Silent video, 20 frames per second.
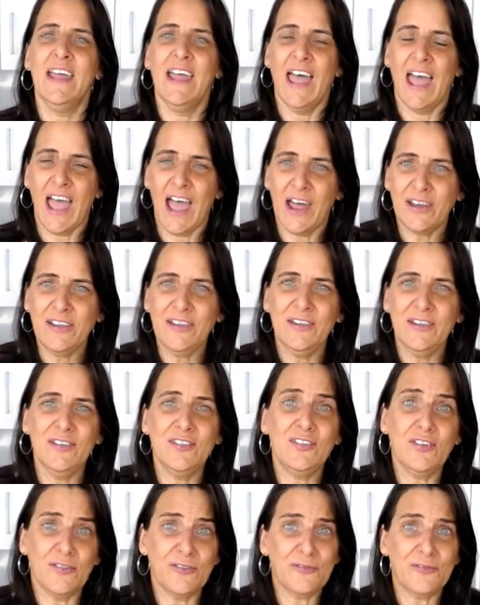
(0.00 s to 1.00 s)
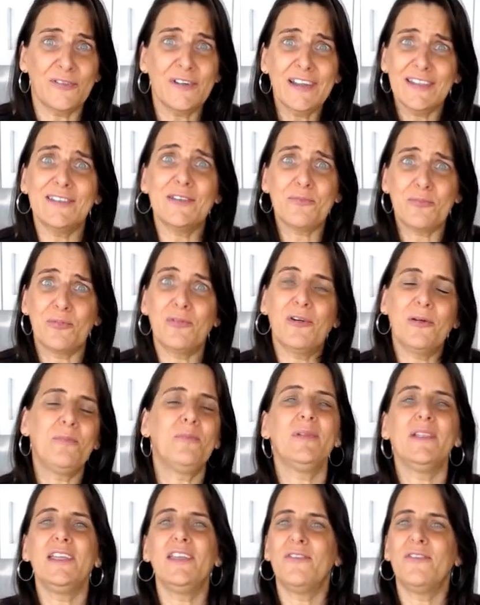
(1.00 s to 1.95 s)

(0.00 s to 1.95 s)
how to use your freezer properly.